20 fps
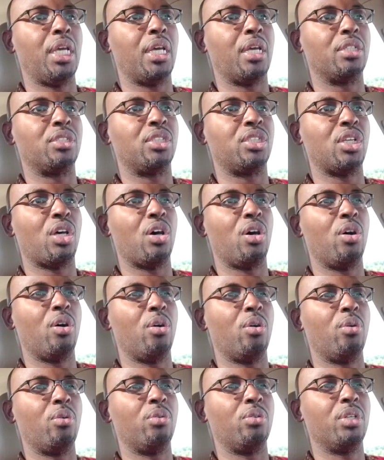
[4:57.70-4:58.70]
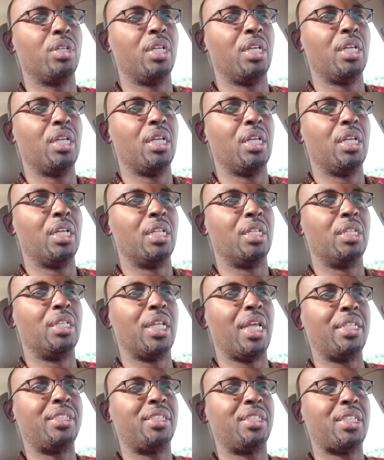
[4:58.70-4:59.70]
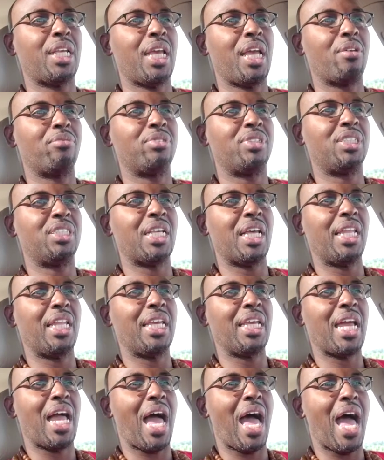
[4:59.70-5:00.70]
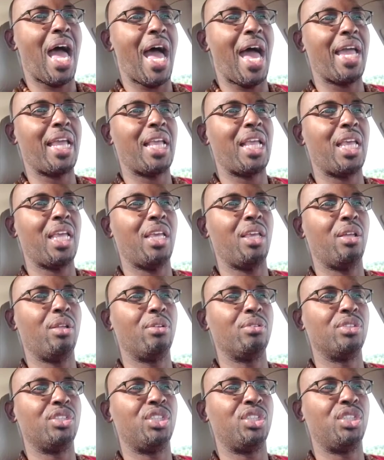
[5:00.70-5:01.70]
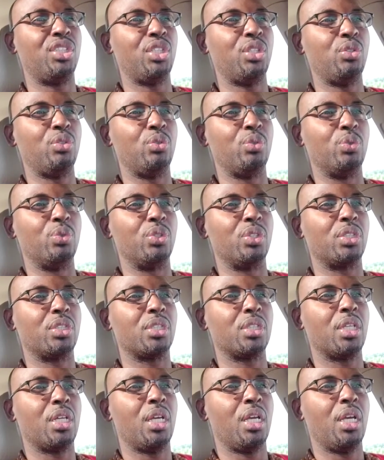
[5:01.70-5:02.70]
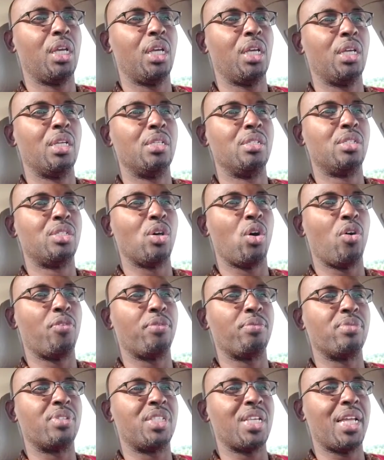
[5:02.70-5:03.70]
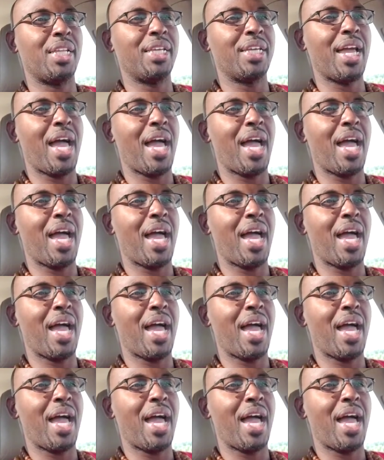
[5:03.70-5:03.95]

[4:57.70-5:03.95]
So let's say I'm selling high-heeled shoes. So if I'm selling